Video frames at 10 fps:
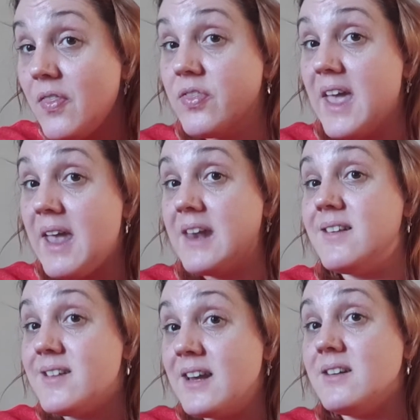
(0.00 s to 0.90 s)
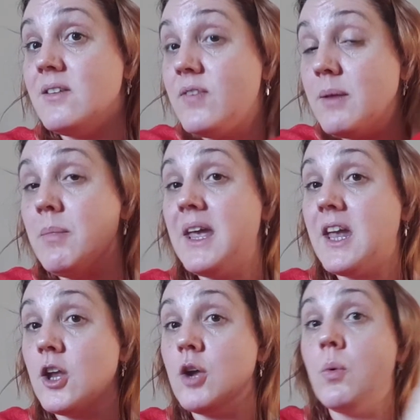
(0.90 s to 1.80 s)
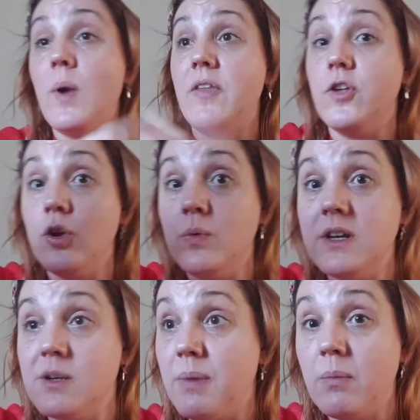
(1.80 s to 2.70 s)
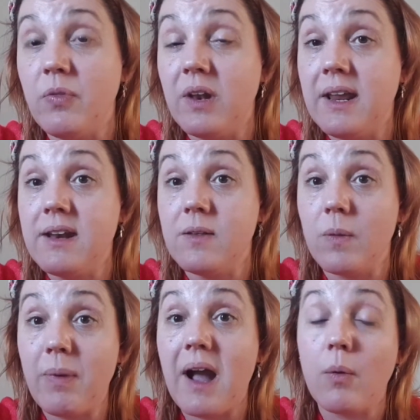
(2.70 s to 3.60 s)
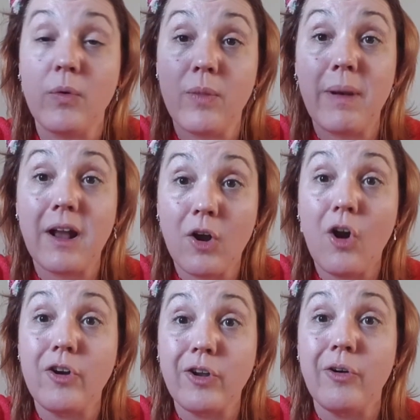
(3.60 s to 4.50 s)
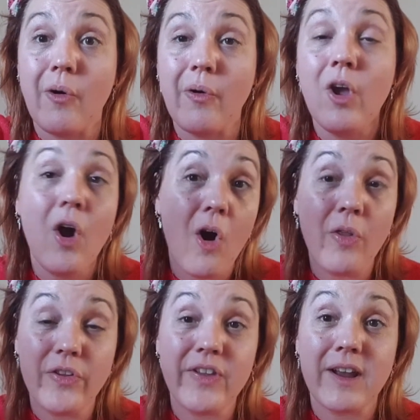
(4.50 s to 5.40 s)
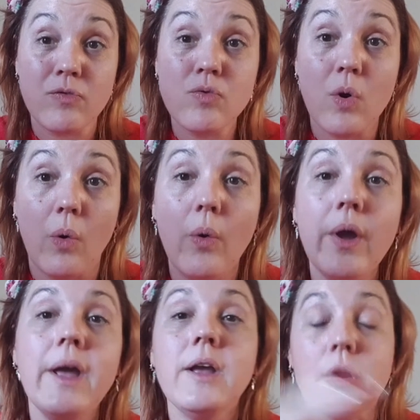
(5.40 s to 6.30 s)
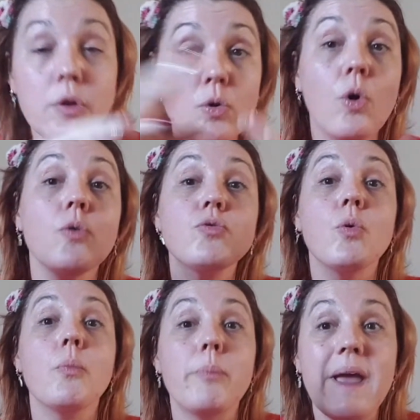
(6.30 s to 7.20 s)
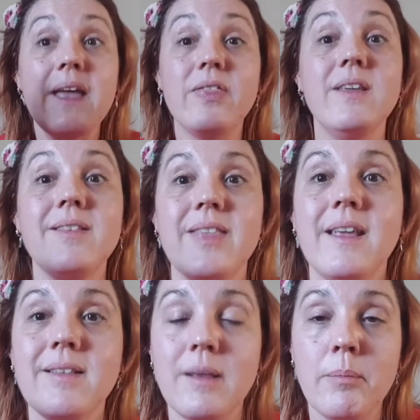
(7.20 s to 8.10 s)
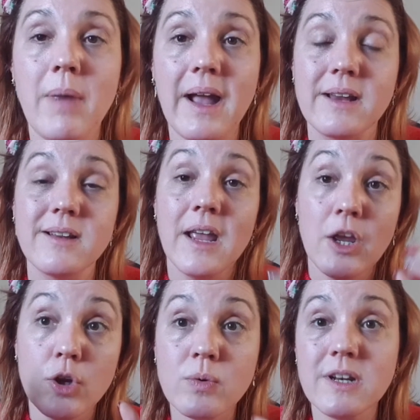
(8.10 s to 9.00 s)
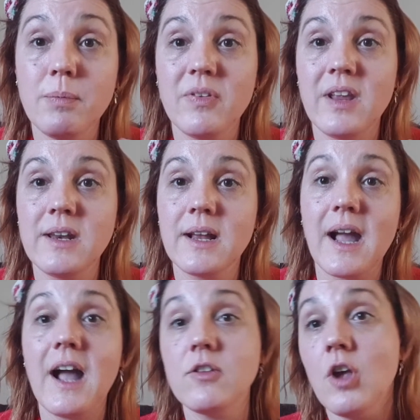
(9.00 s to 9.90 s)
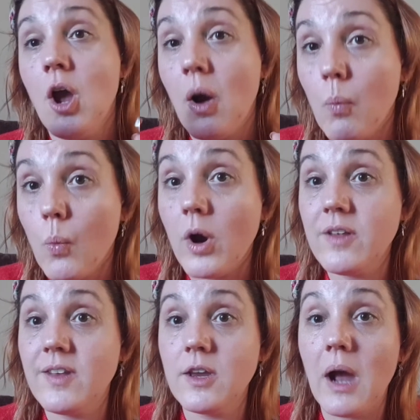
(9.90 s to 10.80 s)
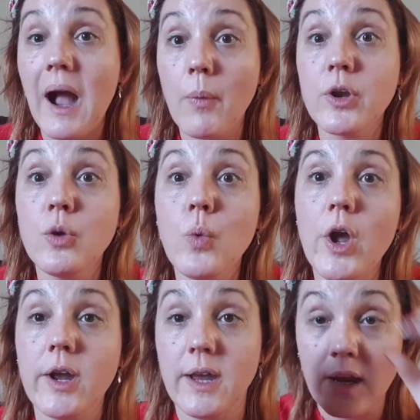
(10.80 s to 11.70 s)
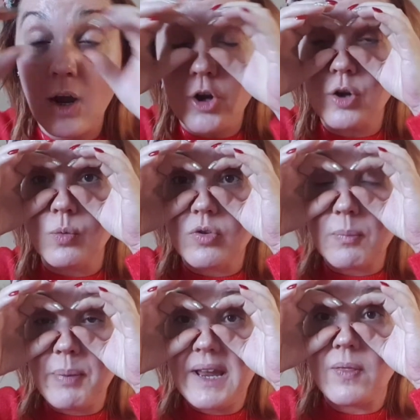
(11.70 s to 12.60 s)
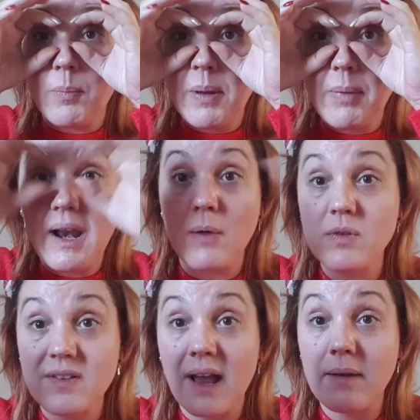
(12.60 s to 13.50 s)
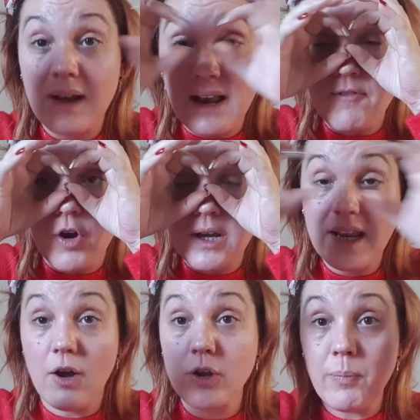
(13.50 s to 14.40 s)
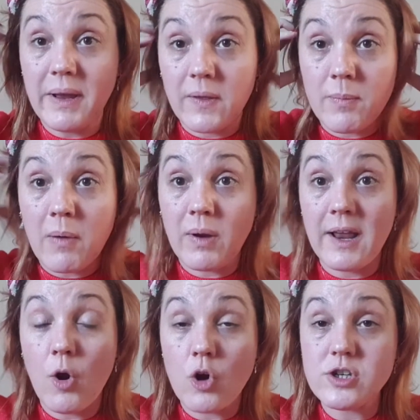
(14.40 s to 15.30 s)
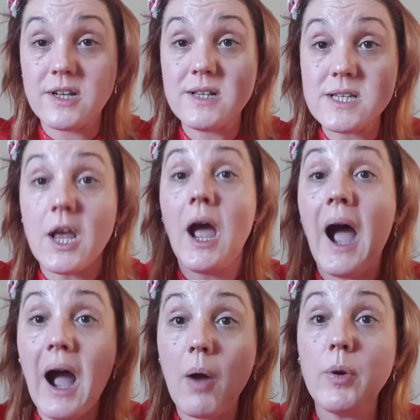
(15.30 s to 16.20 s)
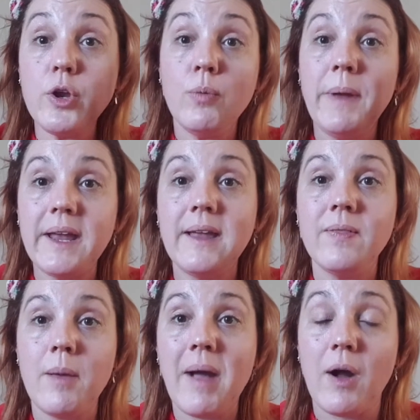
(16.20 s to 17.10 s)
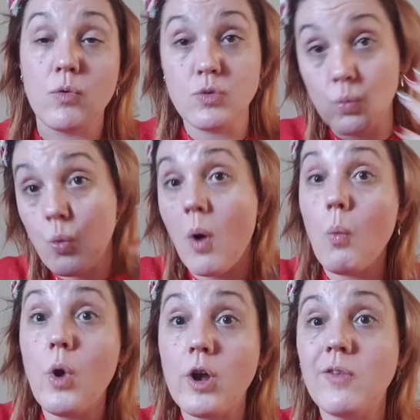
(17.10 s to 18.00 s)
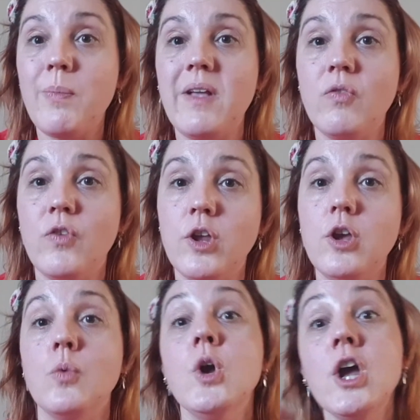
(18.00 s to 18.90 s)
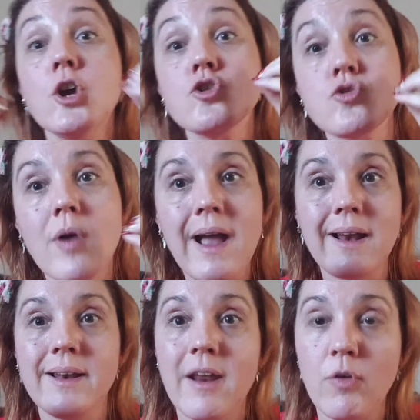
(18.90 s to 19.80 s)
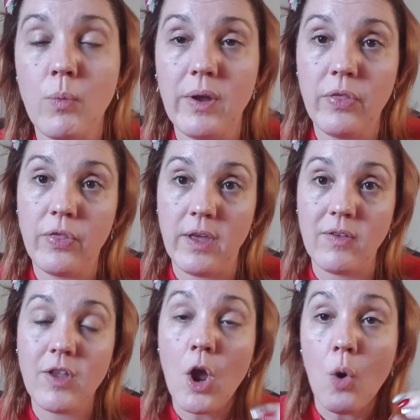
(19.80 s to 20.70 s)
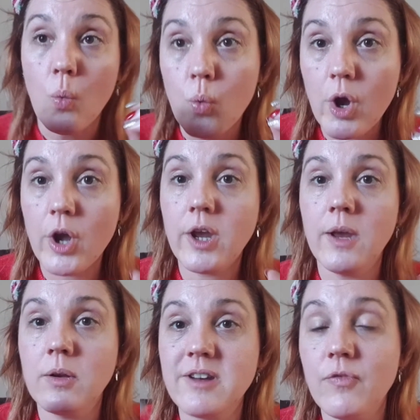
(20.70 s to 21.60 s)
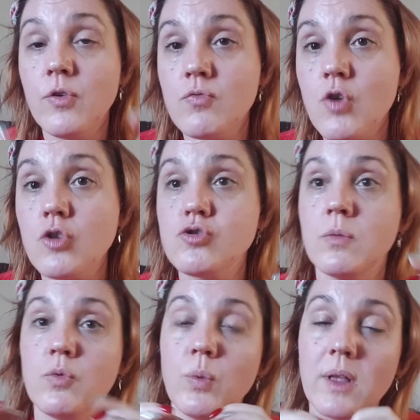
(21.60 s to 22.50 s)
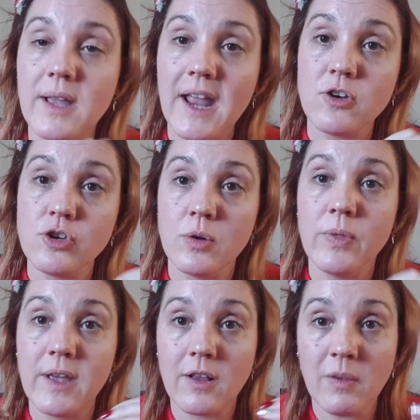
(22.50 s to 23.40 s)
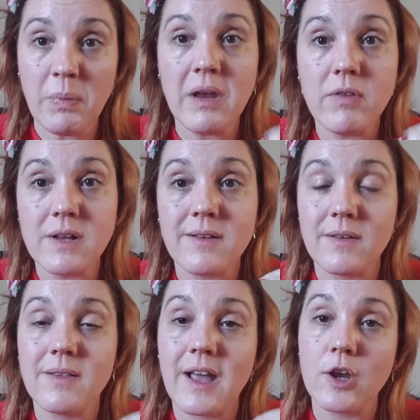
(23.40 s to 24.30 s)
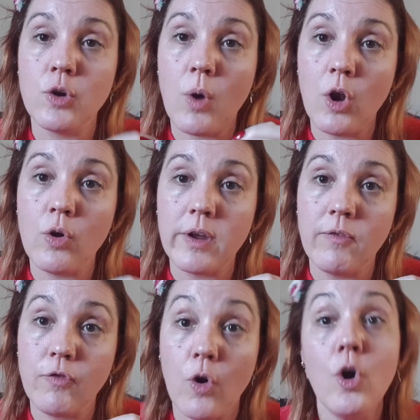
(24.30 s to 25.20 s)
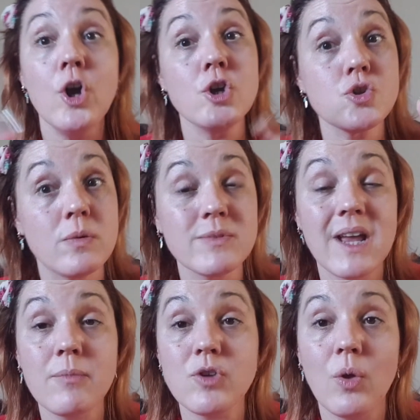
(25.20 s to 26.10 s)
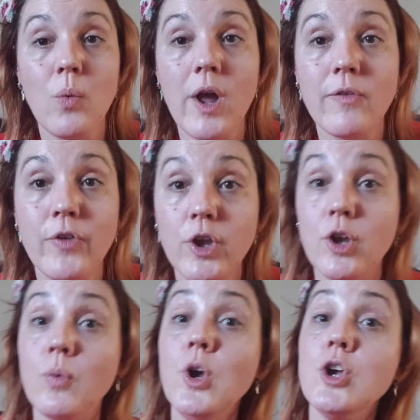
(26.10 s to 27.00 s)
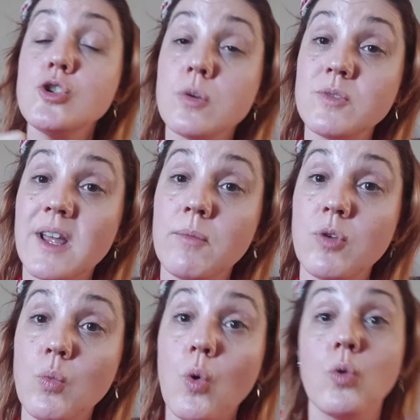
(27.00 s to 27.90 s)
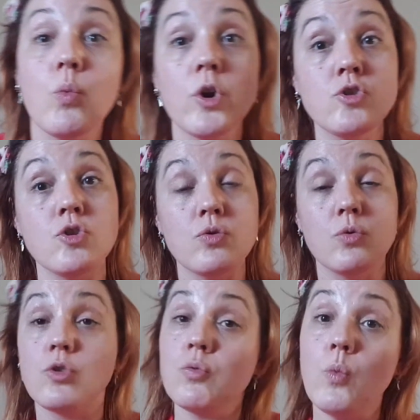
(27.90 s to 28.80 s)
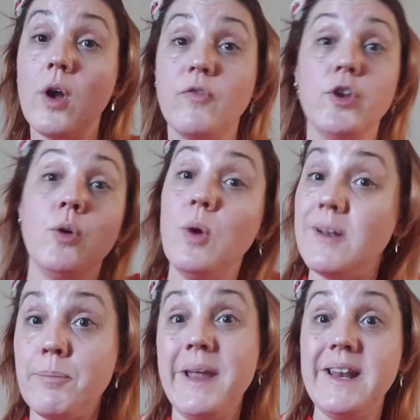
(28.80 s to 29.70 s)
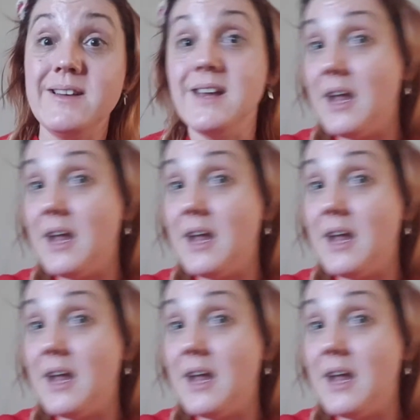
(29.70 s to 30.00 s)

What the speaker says: they're instinctively making you aware that you need to be with the lady at the back with the black cardigan on the second row. So bear these things in mind. You need to be saying to your guys, what is it? How are you working? Are you picking the people out clairvoyantly? Are you picking them out clairaudience? How are you picking them out? What works best for you? Trial and error with this. Working different rostrums will get you the experiences that you are looking for. Sometimes it'll work for you. Sometimes it won't. What it doesn't work for you, bin it.